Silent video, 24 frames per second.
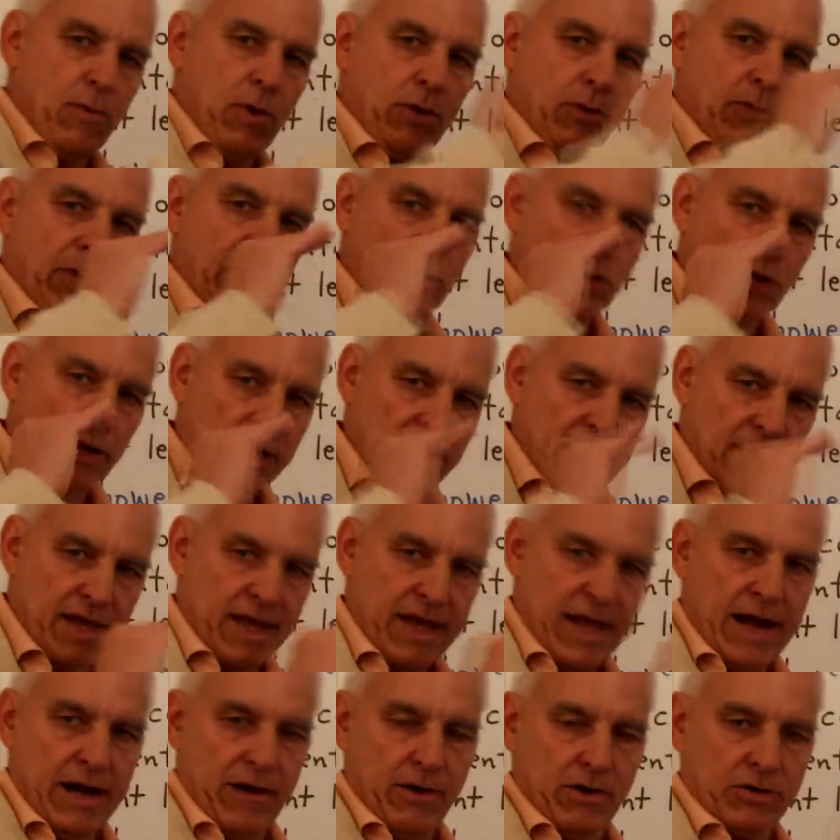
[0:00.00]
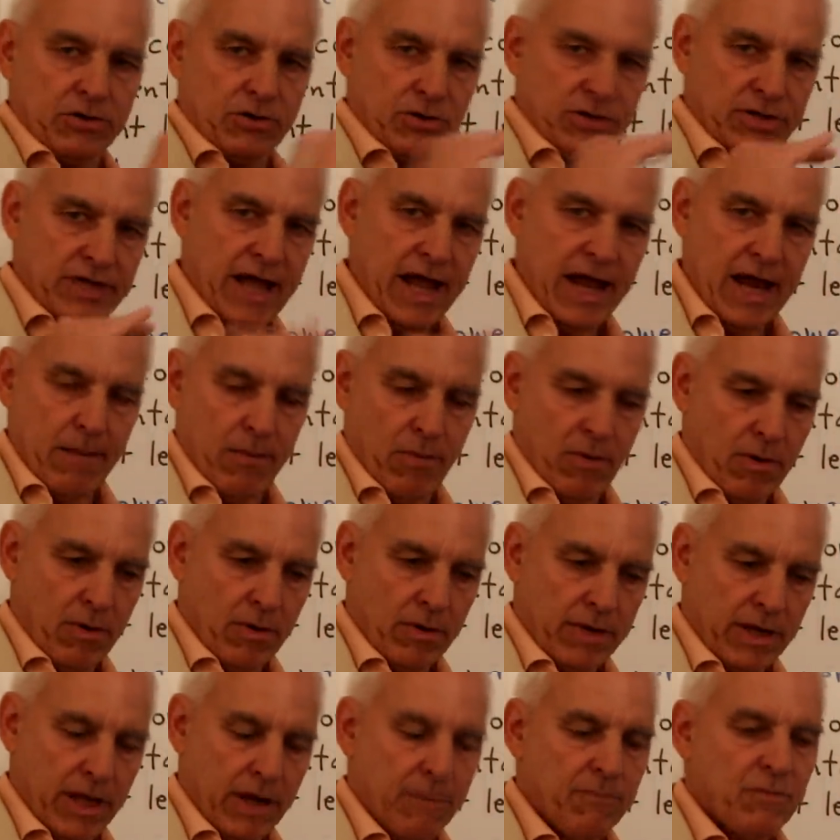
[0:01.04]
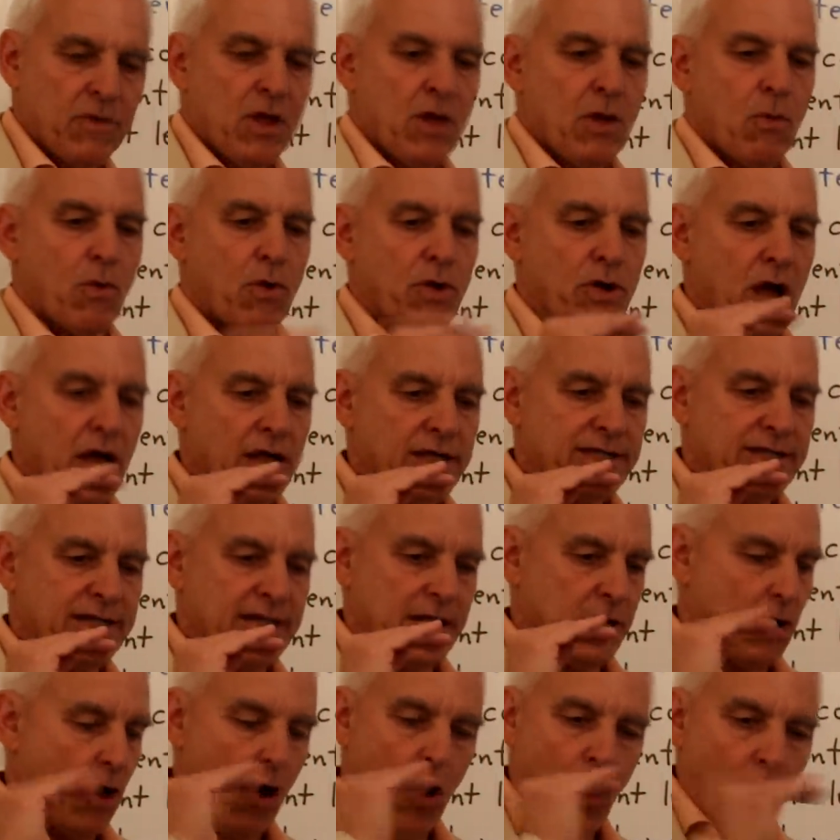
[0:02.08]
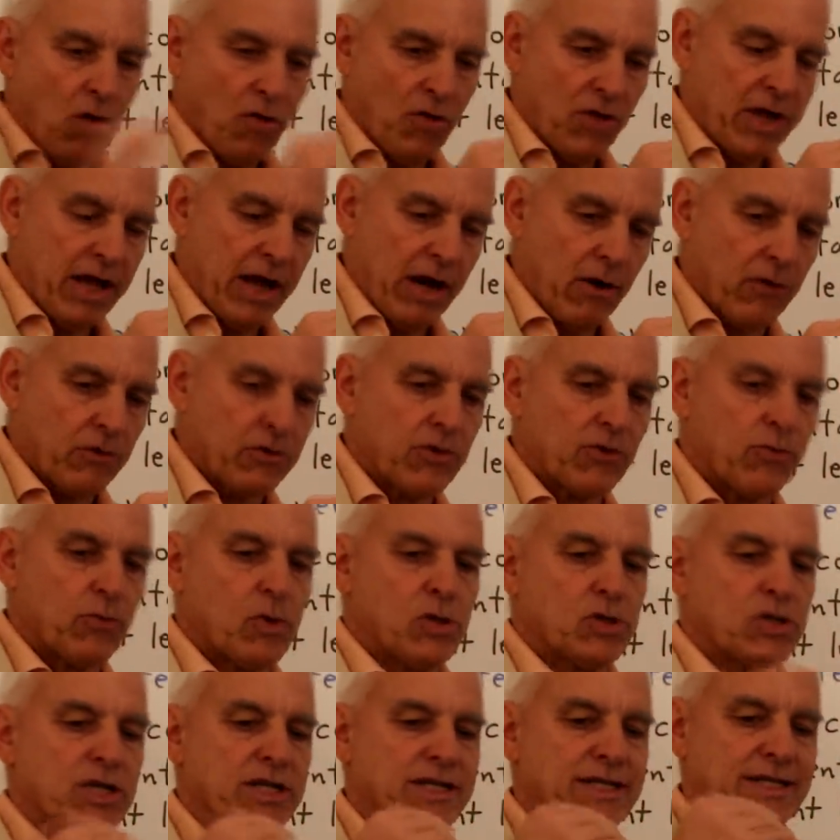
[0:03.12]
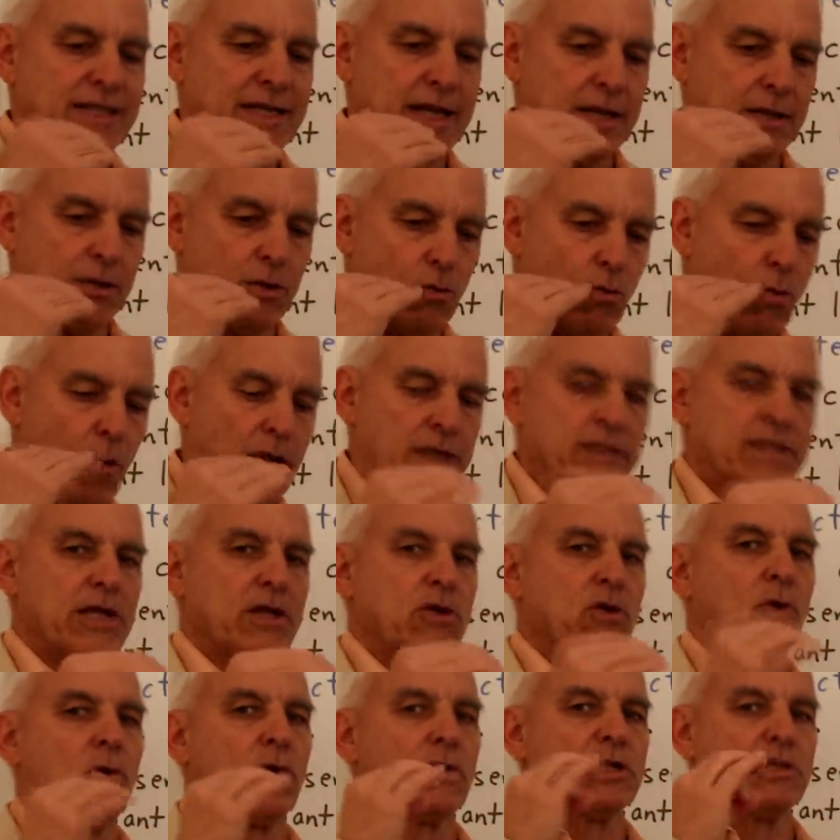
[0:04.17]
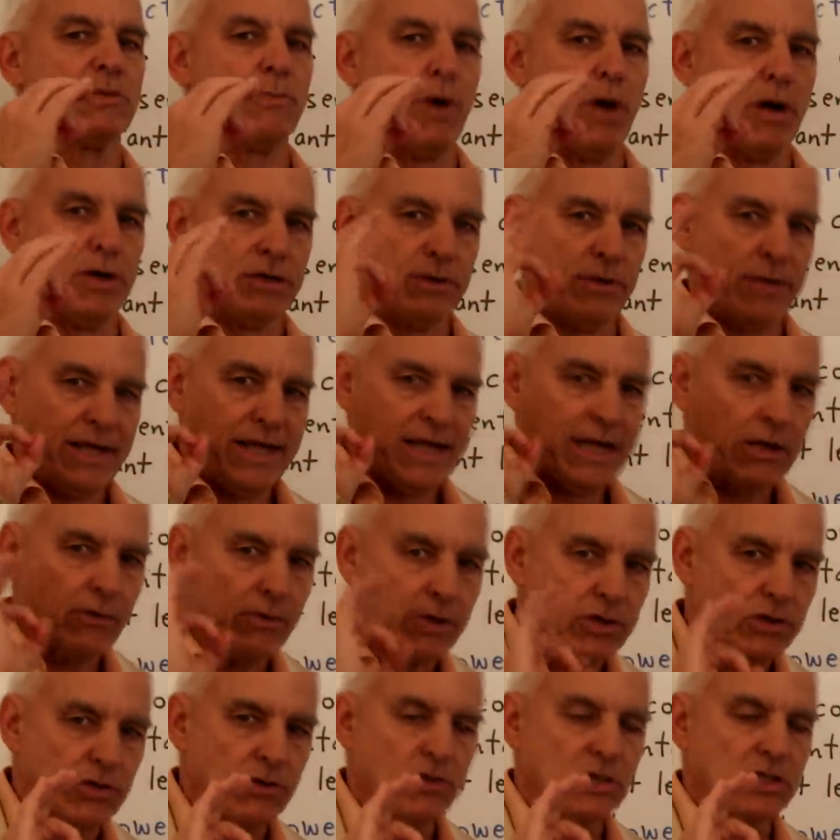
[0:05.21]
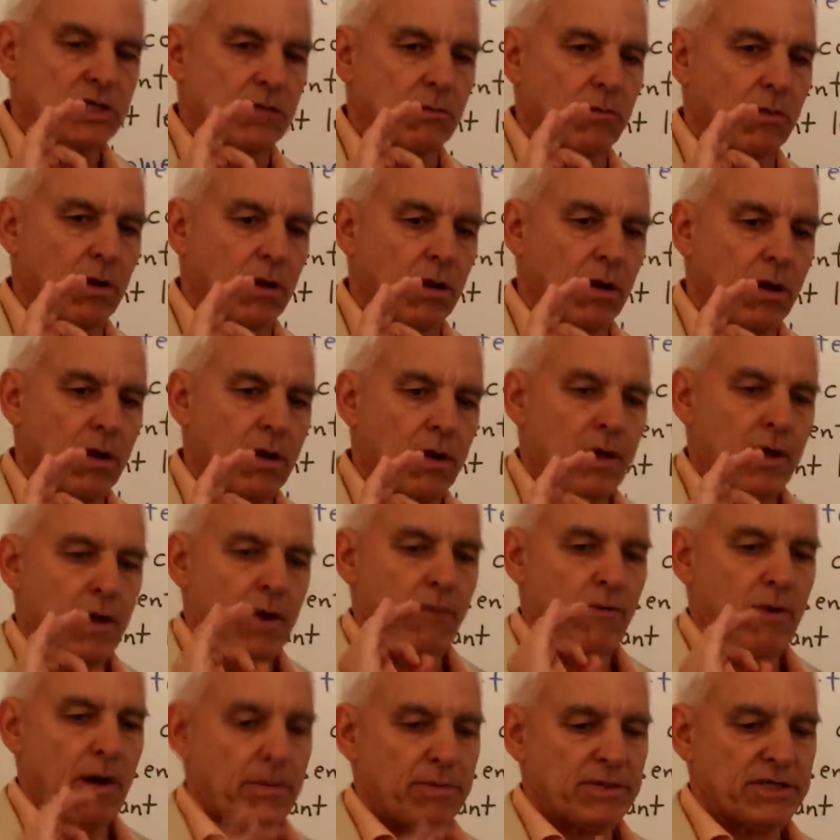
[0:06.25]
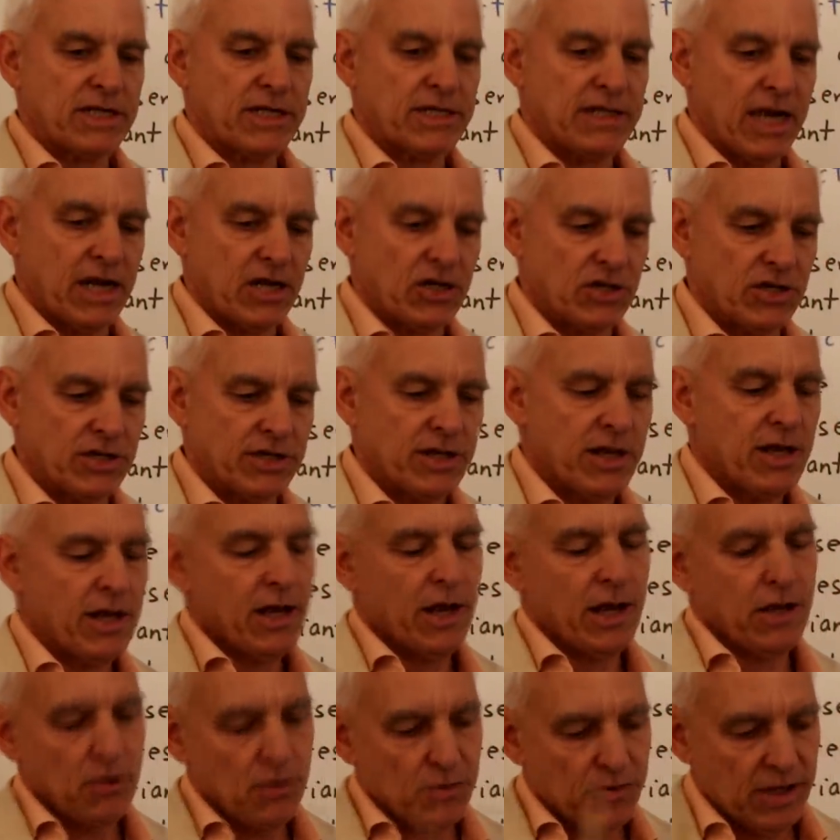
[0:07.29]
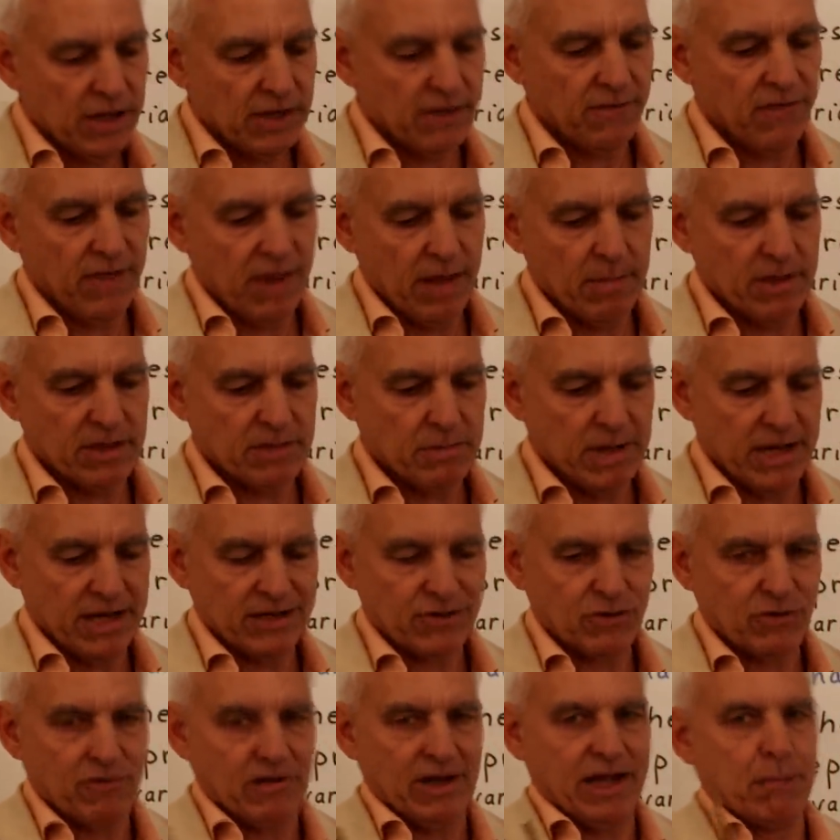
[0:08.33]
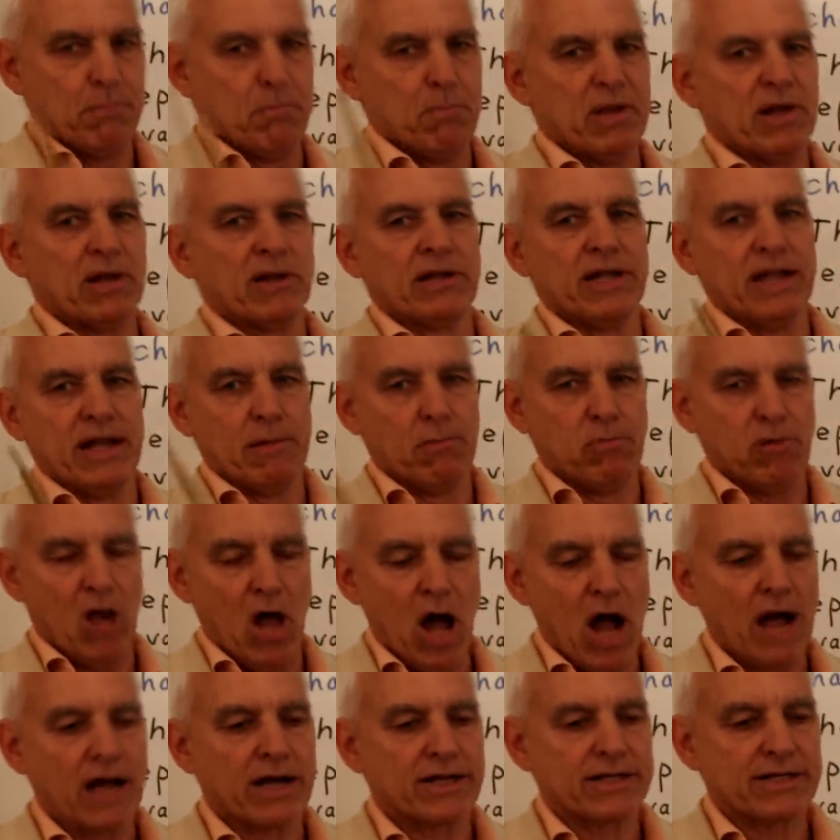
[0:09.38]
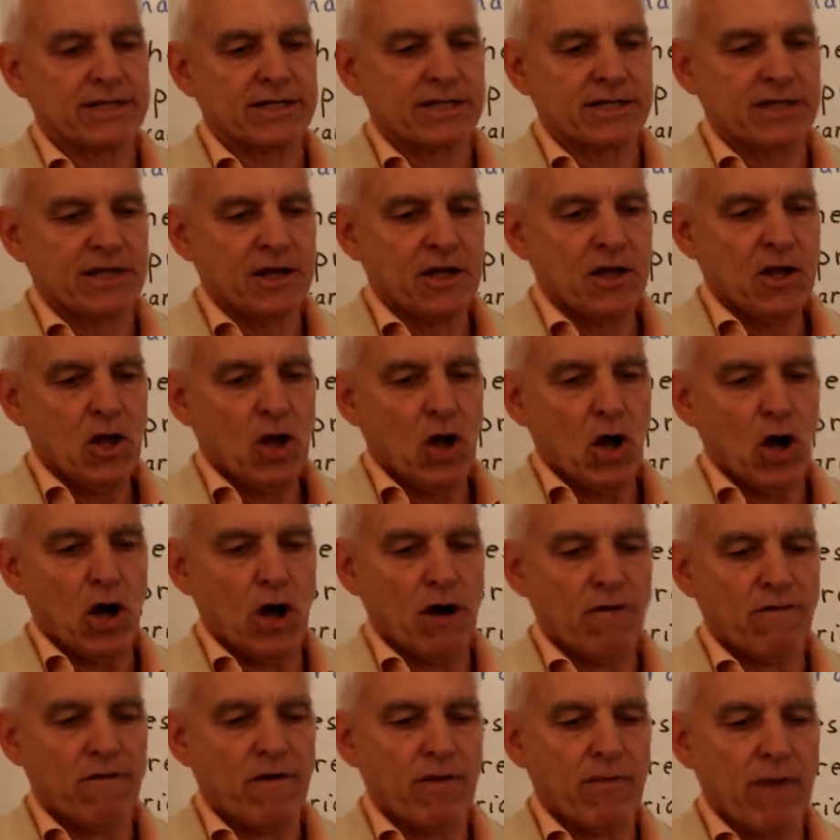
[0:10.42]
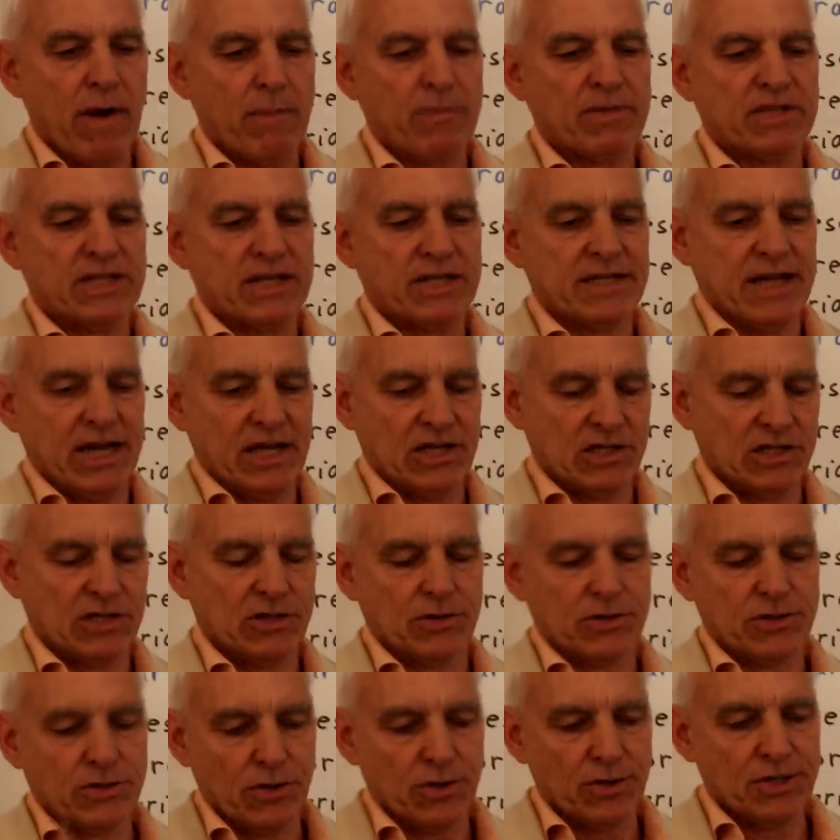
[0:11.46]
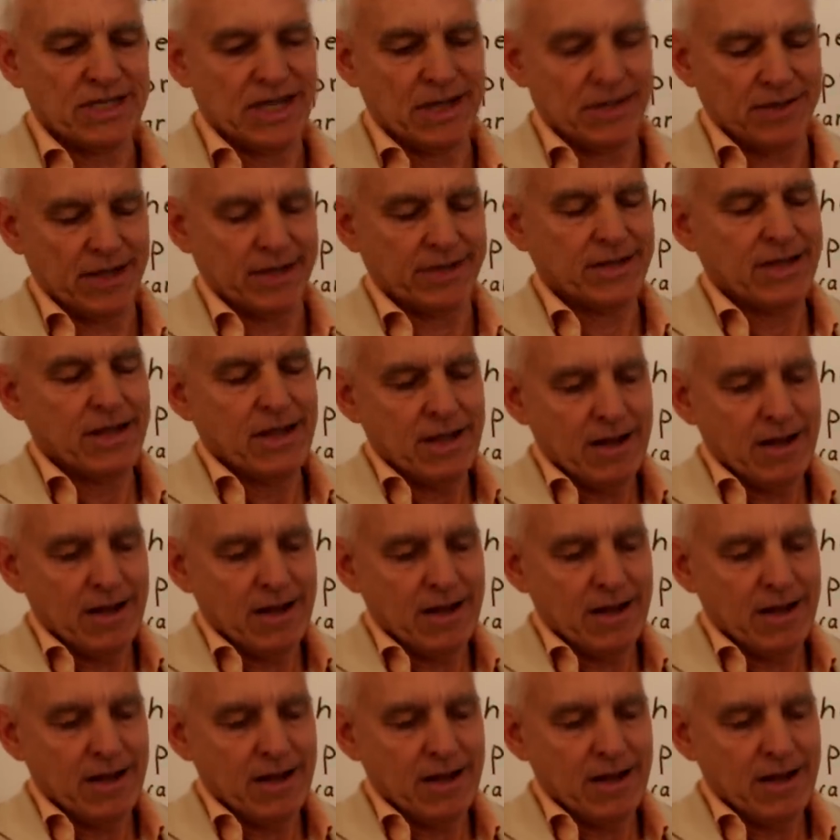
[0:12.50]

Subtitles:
when we look at the character table. Okay, we're not seeing all the characters, we're just seeing the ones that correspond to irreducible representations, and you think of them as being sort of like building blocks of a representation. So it turns out that